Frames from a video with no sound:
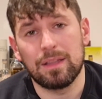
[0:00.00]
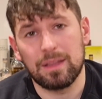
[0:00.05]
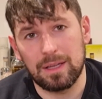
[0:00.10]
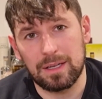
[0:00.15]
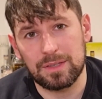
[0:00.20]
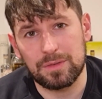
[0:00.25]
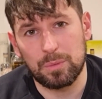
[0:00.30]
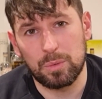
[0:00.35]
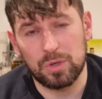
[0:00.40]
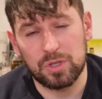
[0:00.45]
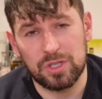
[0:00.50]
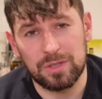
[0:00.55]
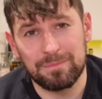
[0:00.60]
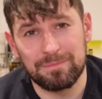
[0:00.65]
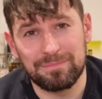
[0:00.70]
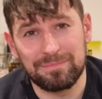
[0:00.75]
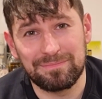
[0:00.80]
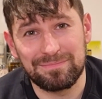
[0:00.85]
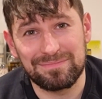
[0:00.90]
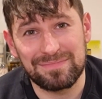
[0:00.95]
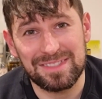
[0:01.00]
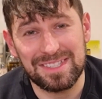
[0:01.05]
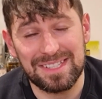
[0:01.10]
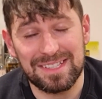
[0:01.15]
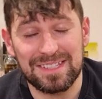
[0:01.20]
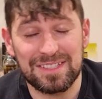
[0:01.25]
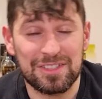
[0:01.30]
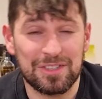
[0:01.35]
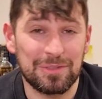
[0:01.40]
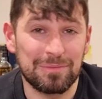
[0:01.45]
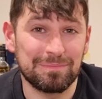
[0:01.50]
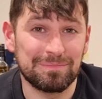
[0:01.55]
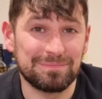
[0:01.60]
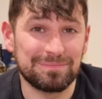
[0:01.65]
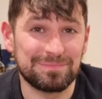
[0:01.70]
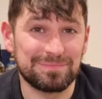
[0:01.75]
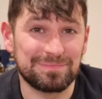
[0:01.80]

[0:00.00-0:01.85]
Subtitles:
Thanks for watching. See you soon.